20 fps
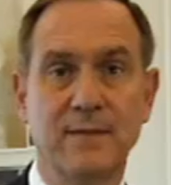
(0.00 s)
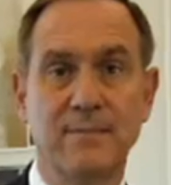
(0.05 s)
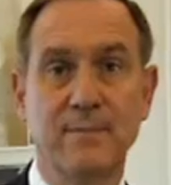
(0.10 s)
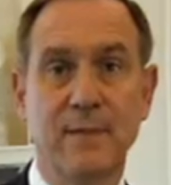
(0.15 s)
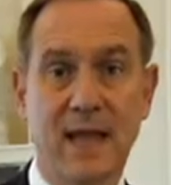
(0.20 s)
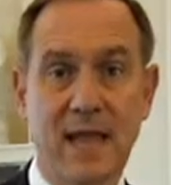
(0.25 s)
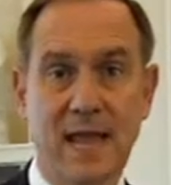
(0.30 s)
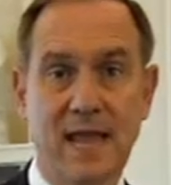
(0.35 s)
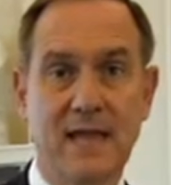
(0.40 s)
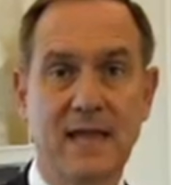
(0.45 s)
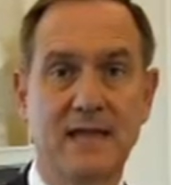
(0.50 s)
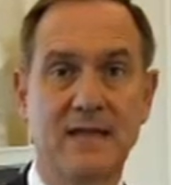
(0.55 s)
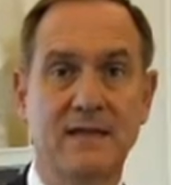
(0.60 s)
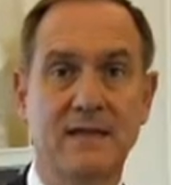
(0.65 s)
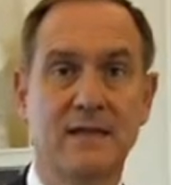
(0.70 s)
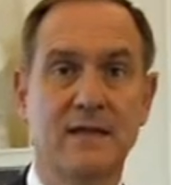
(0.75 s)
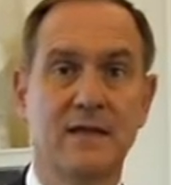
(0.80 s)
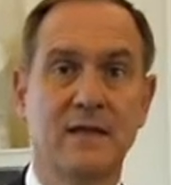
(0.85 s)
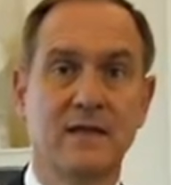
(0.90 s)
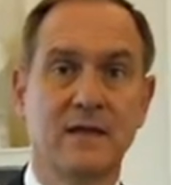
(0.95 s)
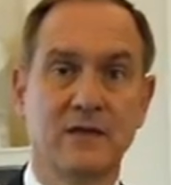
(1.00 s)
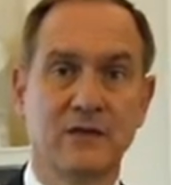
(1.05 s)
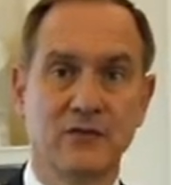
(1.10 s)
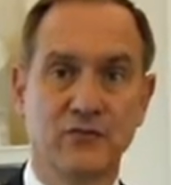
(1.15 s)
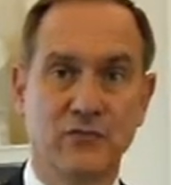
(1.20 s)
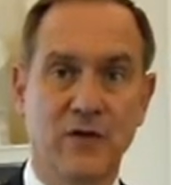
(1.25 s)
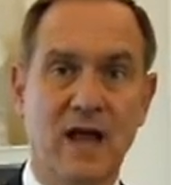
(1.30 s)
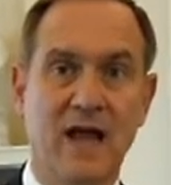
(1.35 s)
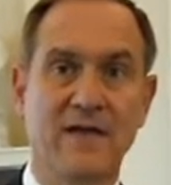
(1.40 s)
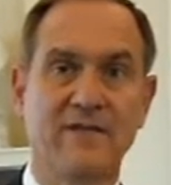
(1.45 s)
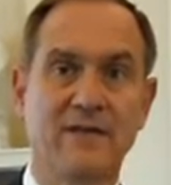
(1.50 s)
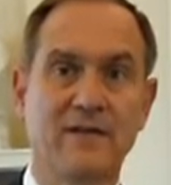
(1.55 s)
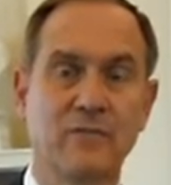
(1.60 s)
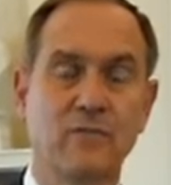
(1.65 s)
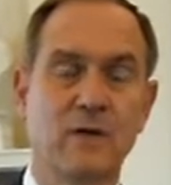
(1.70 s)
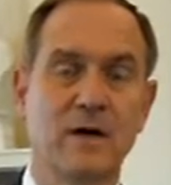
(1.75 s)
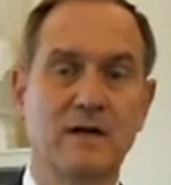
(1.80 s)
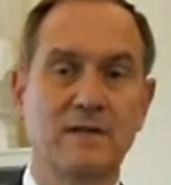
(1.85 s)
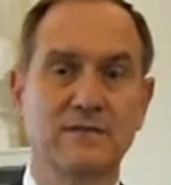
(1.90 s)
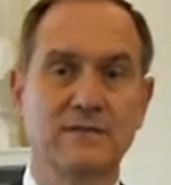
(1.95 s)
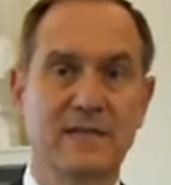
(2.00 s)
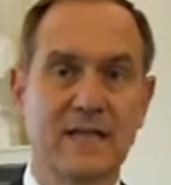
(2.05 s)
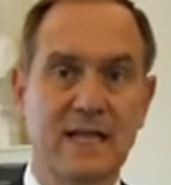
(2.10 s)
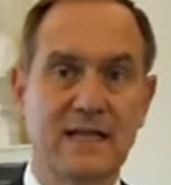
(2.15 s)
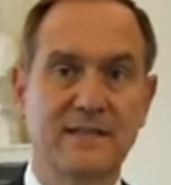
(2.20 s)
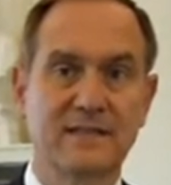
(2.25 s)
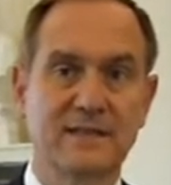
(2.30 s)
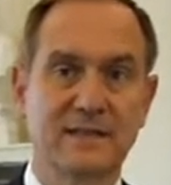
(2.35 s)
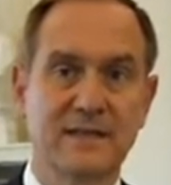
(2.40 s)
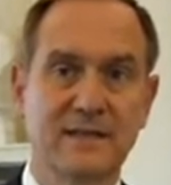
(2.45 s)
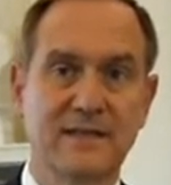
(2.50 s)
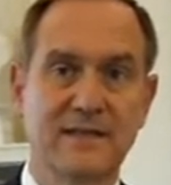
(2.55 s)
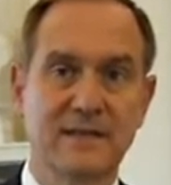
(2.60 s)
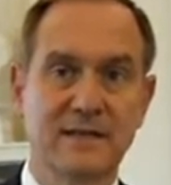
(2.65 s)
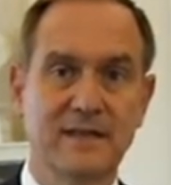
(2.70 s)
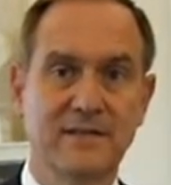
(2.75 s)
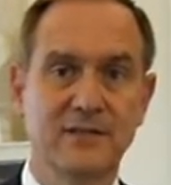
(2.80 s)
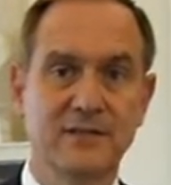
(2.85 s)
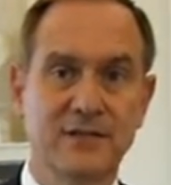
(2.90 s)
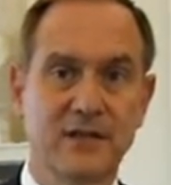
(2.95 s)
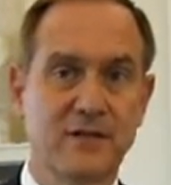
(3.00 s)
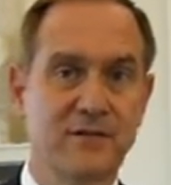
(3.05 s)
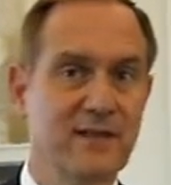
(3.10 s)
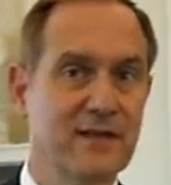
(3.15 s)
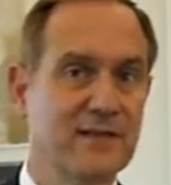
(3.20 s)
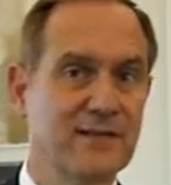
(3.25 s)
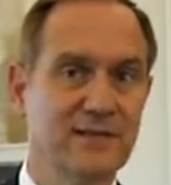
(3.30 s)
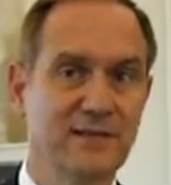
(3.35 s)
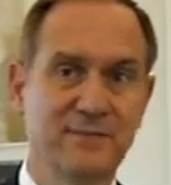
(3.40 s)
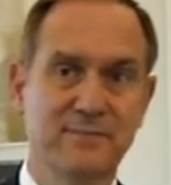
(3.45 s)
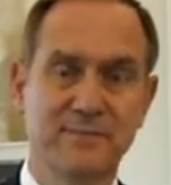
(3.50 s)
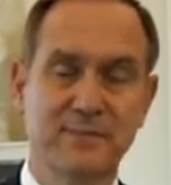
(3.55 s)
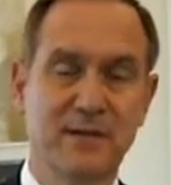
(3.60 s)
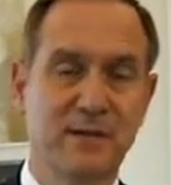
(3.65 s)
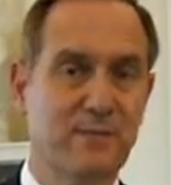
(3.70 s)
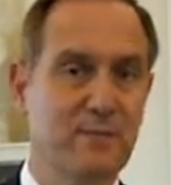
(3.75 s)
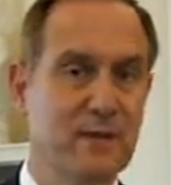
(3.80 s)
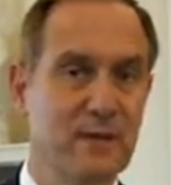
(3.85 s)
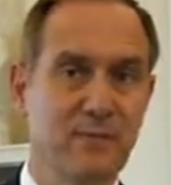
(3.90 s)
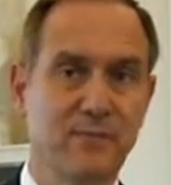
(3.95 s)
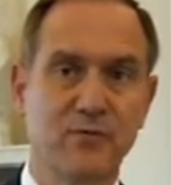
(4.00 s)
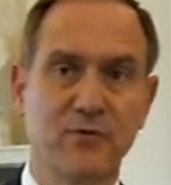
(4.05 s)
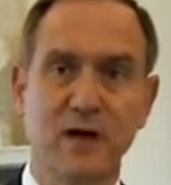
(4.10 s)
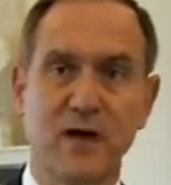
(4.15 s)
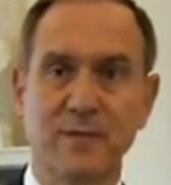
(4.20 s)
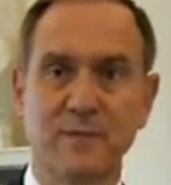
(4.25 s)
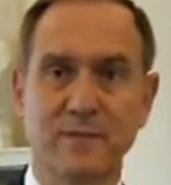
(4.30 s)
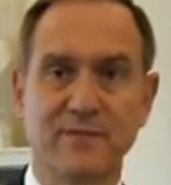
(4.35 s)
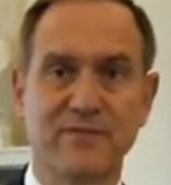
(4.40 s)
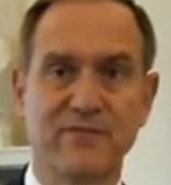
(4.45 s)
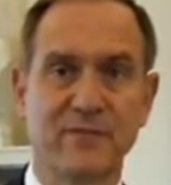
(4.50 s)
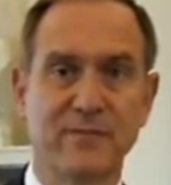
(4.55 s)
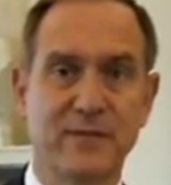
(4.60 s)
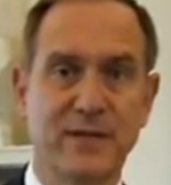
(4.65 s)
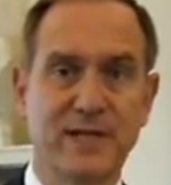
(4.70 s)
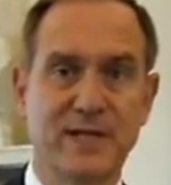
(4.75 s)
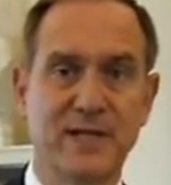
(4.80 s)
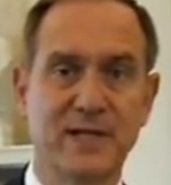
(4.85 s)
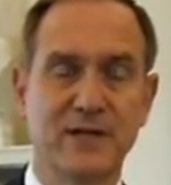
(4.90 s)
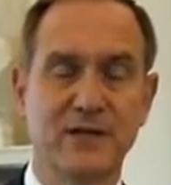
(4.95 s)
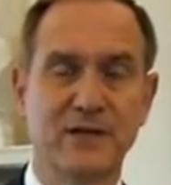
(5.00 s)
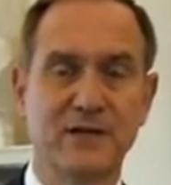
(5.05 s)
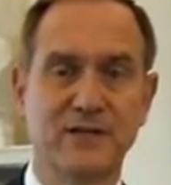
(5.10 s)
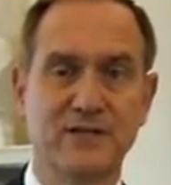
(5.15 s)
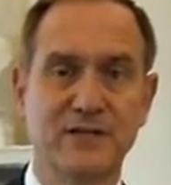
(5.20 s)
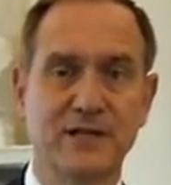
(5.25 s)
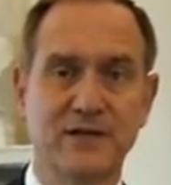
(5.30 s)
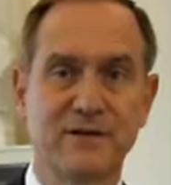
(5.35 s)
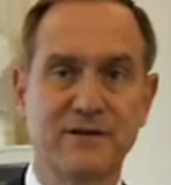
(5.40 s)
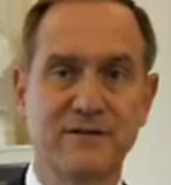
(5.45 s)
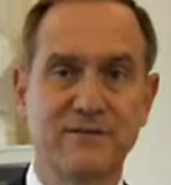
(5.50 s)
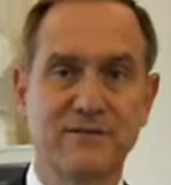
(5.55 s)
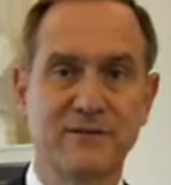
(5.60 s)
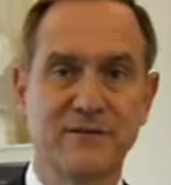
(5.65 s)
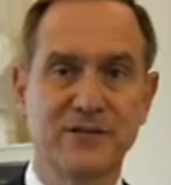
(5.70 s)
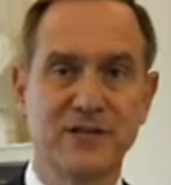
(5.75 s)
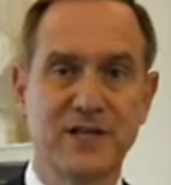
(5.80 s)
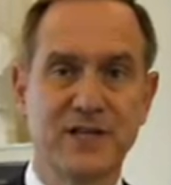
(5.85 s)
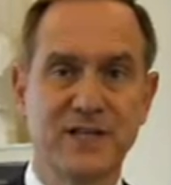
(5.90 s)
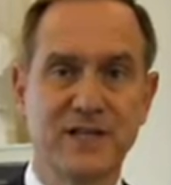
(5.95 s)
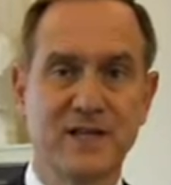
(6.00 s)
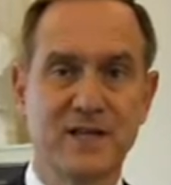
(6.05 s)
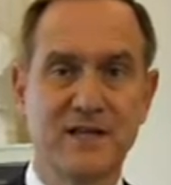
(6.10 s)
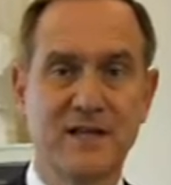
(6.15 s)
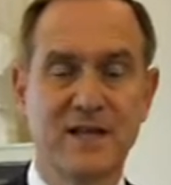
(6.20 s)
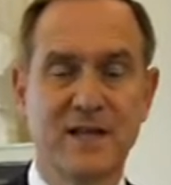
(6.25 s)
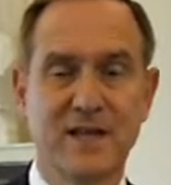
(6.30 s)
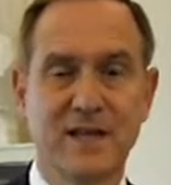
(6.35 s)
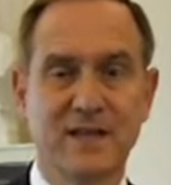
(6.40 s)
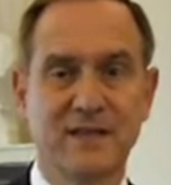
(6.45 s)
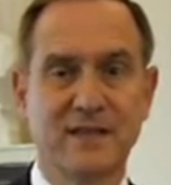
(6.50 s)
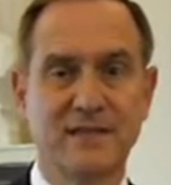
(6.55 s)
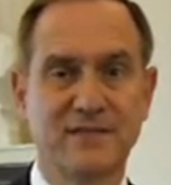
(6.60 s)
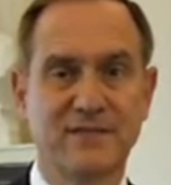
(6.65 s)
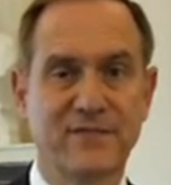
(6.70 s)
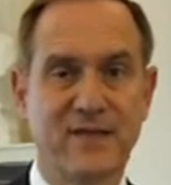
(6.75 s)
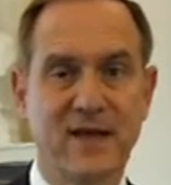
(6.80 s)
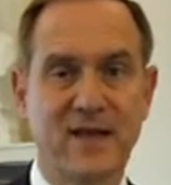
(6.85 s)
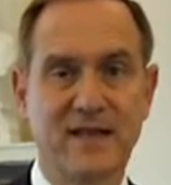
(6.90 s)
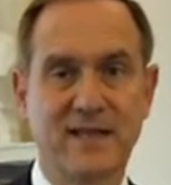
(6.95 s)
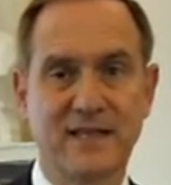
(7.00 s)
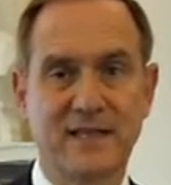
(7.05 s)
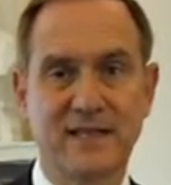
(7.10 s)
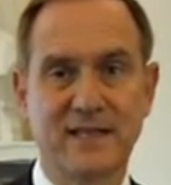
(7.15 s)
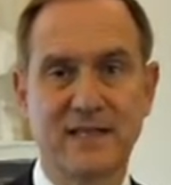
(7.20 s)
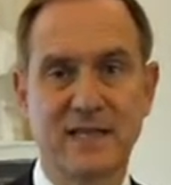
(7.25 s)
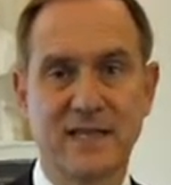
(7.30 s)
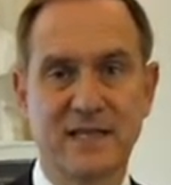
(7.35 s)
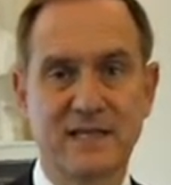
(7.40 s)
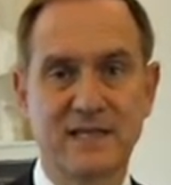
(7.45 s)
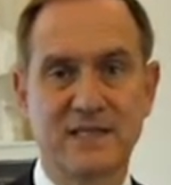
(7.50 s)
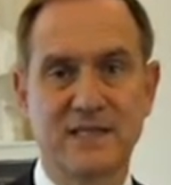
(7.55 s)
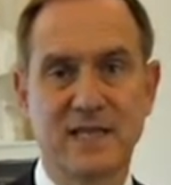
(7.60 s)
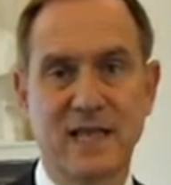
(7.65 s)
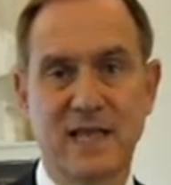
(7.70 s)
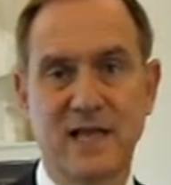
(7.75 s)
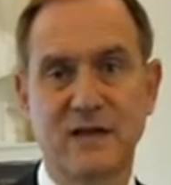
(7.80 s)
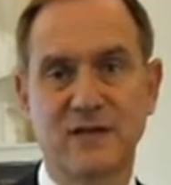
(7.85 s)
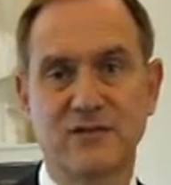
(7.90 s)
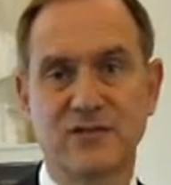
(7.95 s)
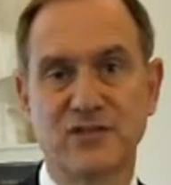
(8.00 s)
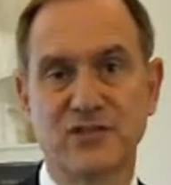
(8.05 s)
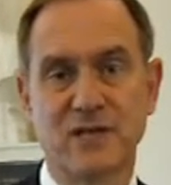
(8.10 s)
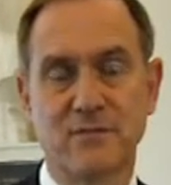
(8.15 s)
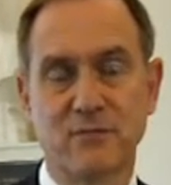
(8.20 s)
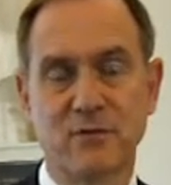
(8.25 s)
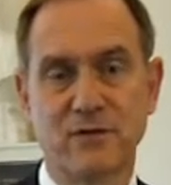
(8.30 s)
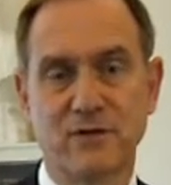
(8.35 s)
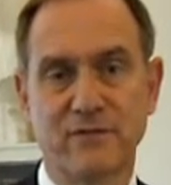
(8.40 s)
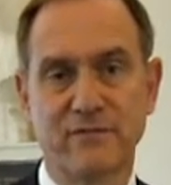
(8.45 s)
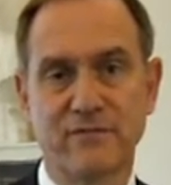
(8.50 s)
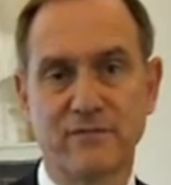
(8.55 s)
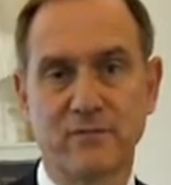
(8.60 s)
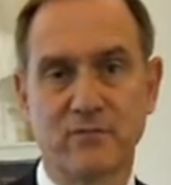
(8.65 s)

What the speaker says: ban driving while texting. As you know, that's been a big problem for many years here in Virginia. This finally lays down somewhat of